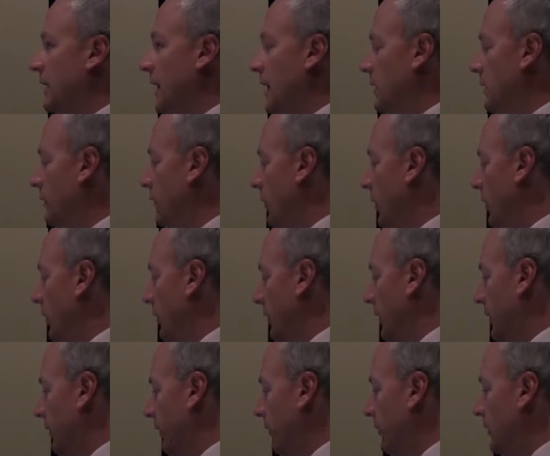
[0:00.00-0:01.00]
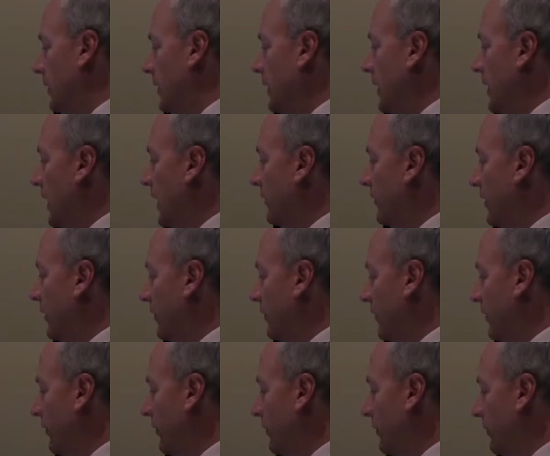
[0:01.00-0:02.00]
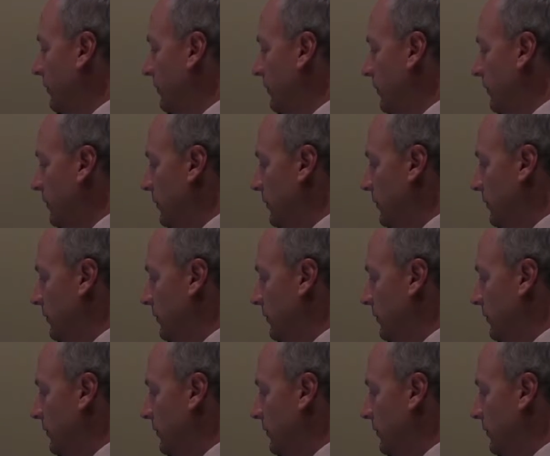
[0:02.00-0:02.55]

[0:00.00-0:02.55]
at the end of all this is a system